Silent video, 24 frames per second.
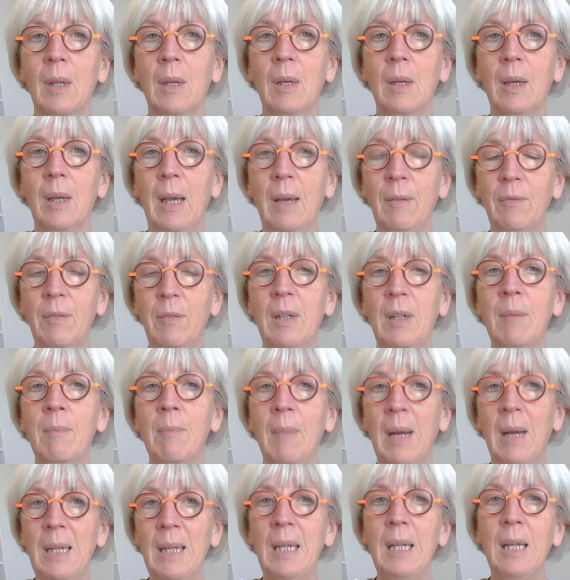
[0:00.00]
having
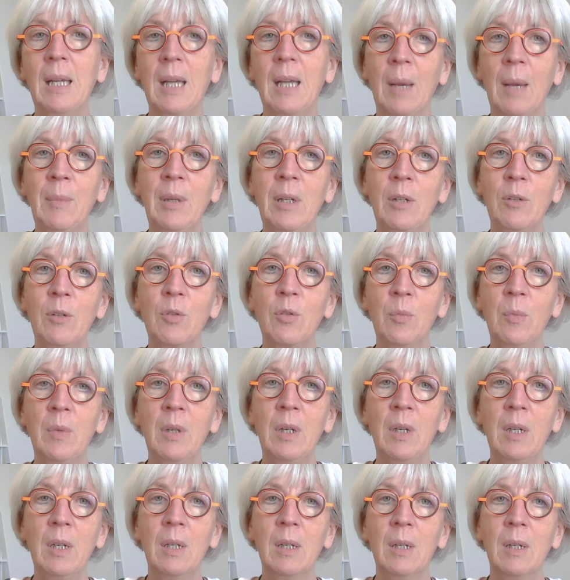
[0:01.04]
money coming to
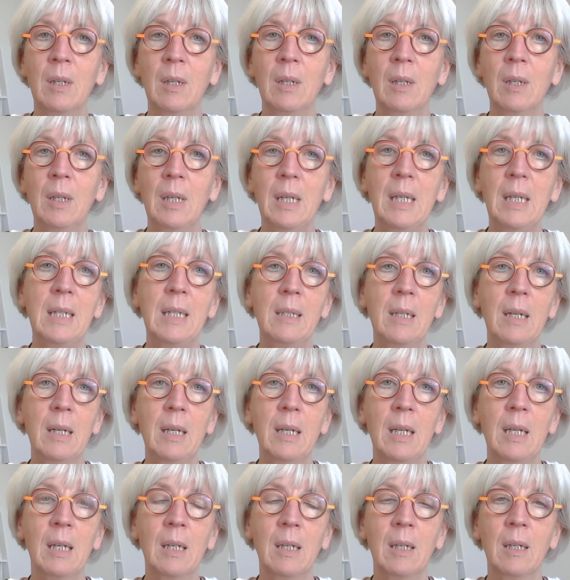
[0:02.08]
me
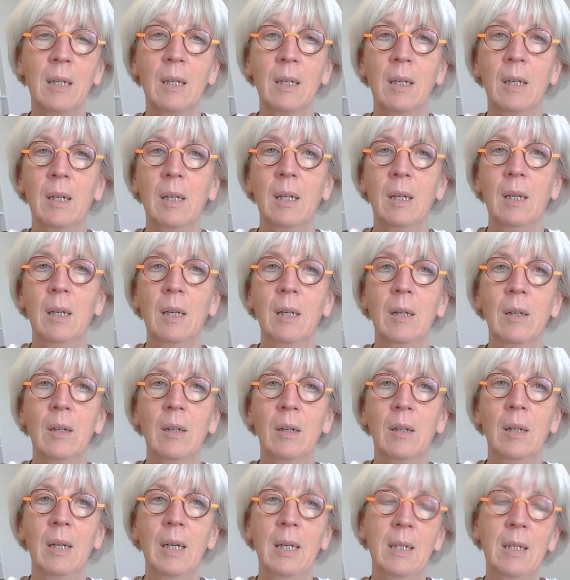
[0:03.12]
easily,
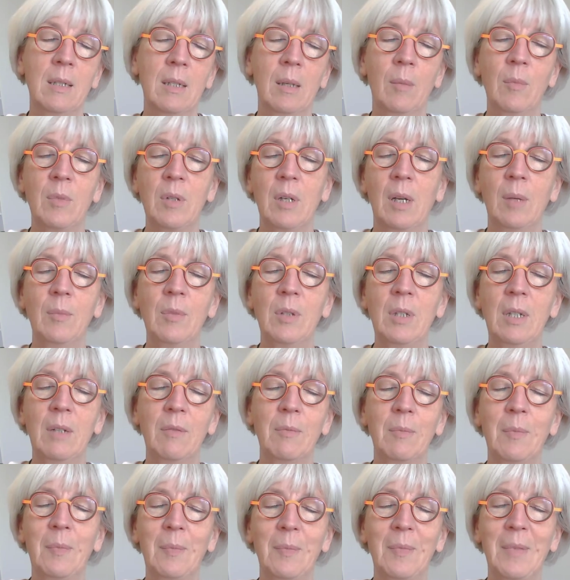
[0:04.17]
and sometimes
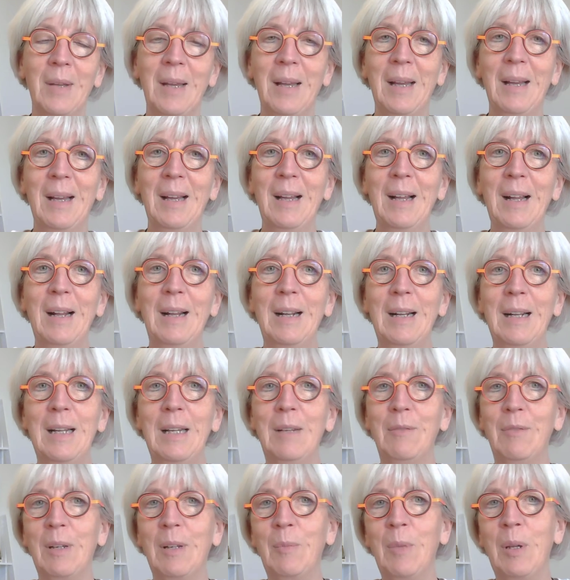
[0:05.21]
even
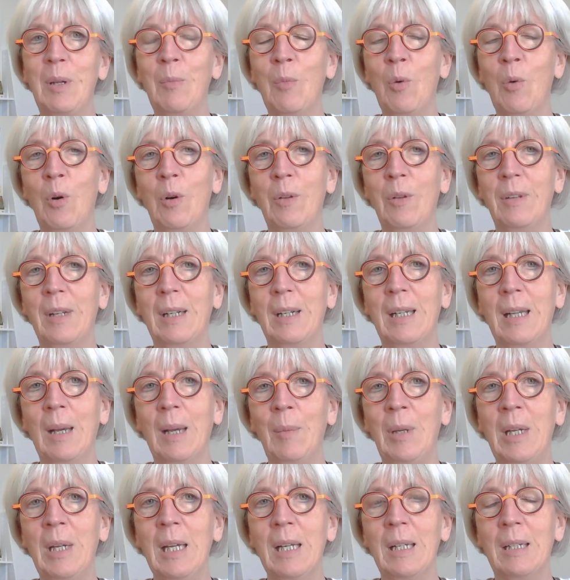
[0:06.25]
leaving me more than
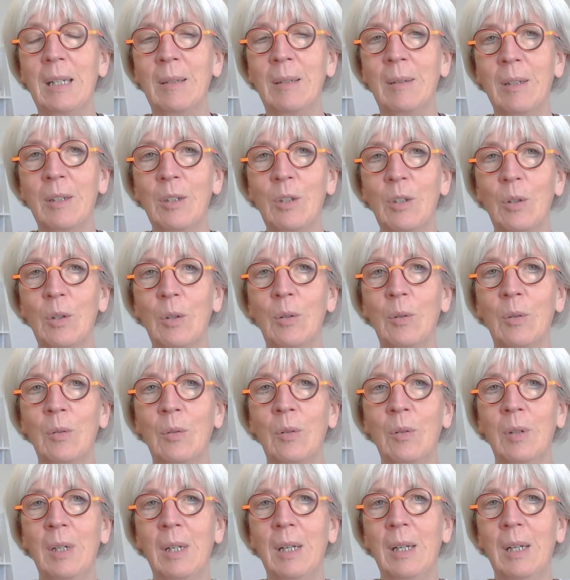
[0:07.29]
coming in. So